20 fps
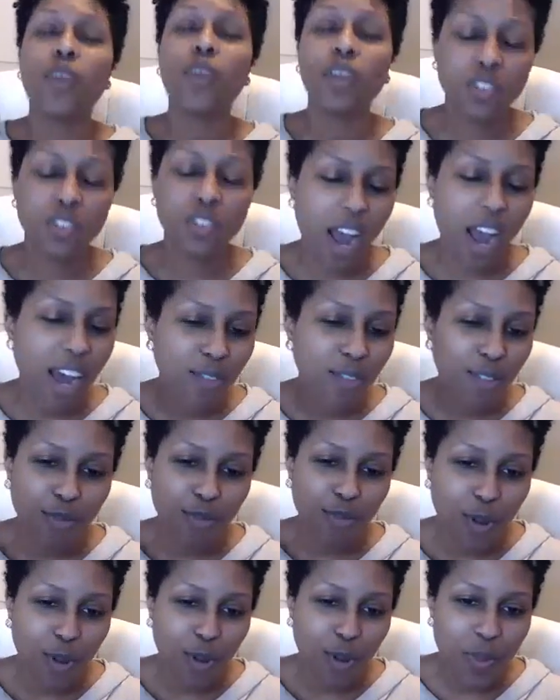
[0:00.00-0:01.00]
driving
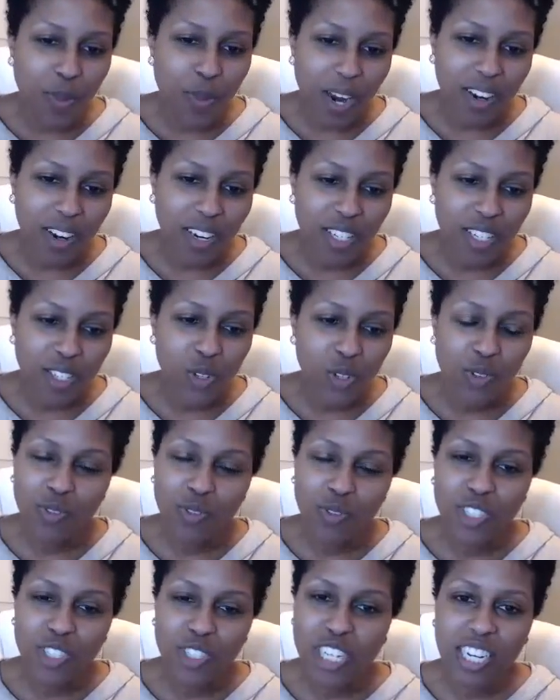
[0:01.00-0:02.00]
from Maryland to
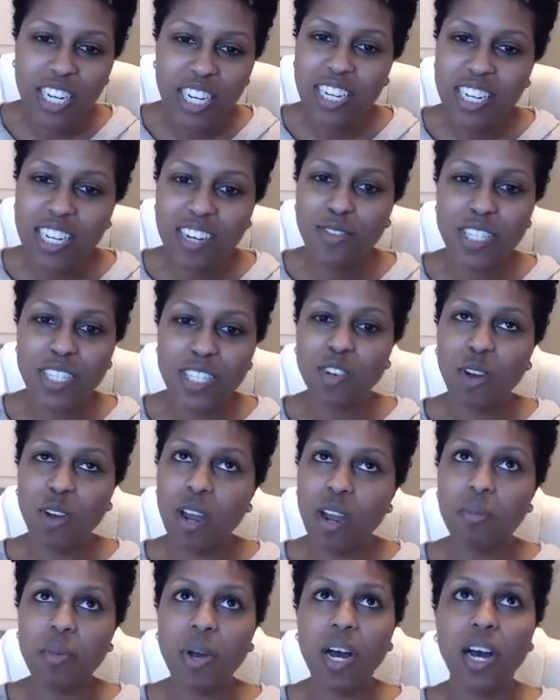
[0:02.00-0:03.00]
Virginia to visit
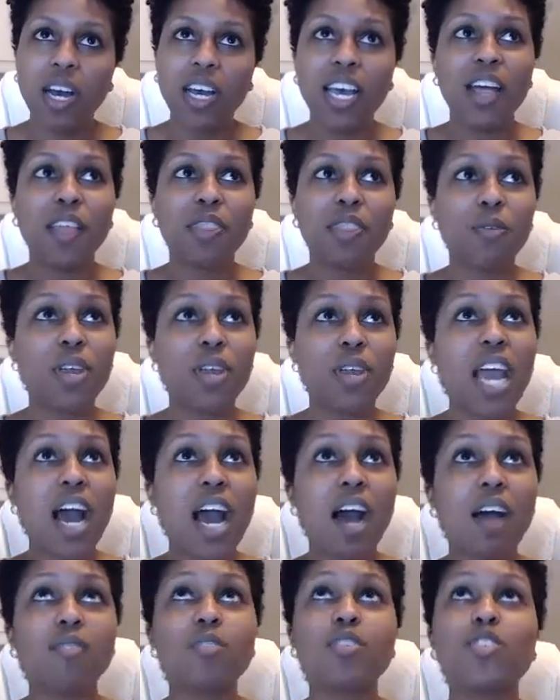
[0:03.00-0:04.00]
grandma, 3
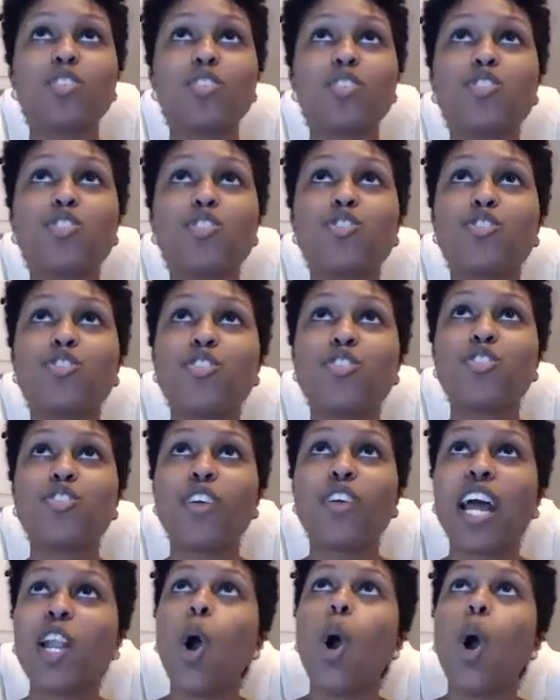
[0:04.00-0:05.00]
hours trying to
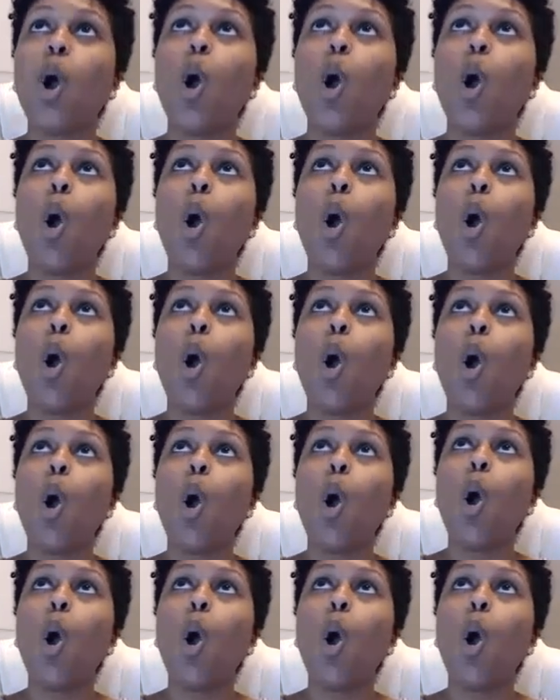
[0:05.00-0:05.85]
hold the light up to the